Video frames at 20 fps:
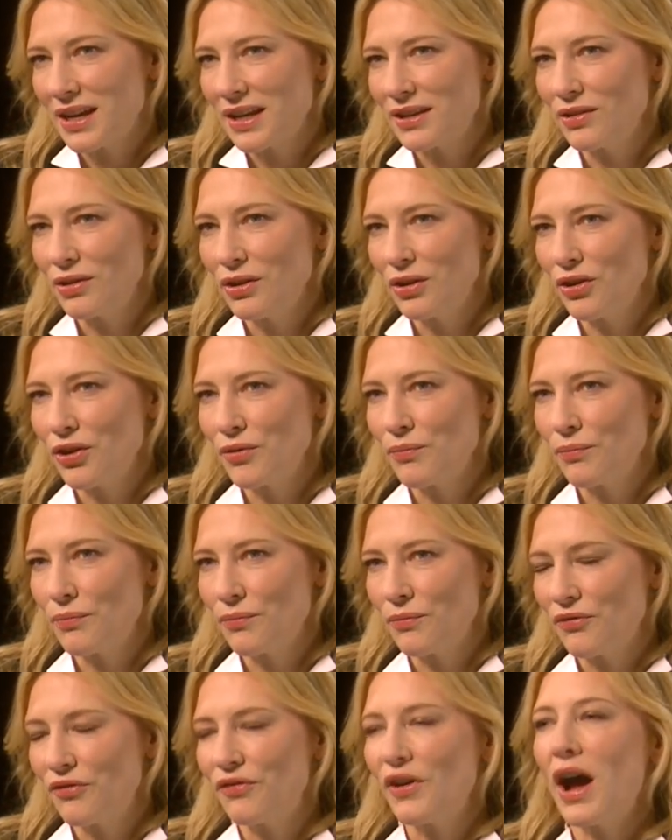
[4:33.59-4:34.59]
And you
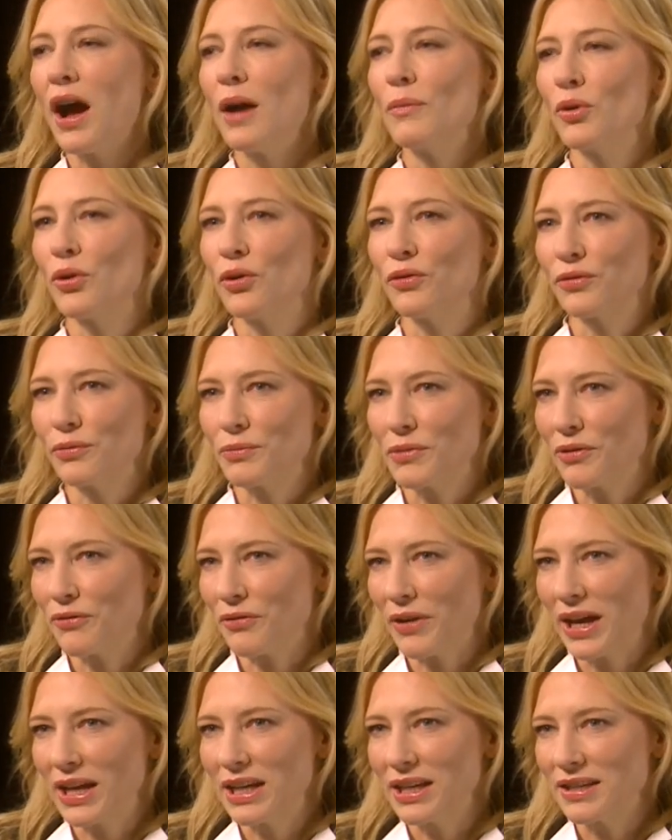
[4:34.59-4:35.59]
learn far more from your
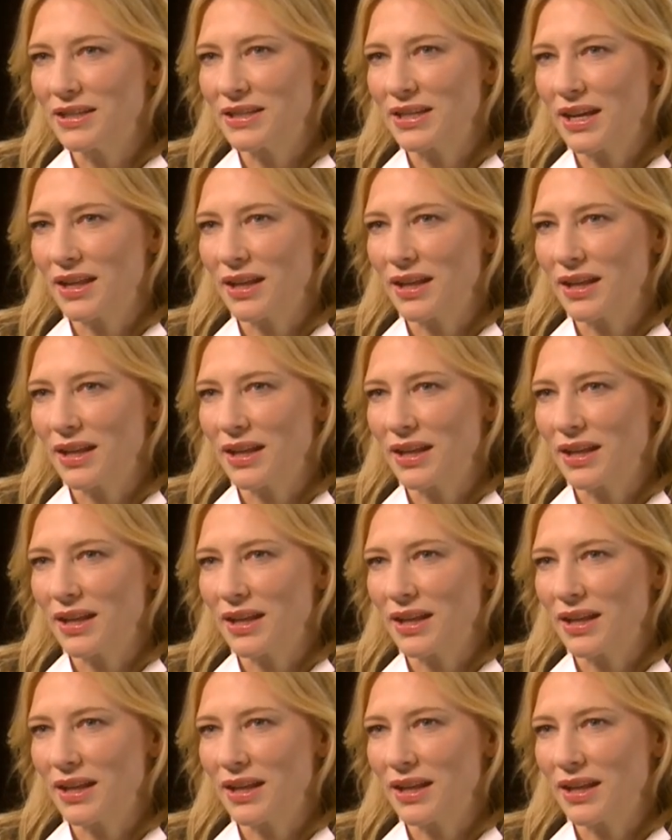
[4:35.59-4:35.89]
failures, I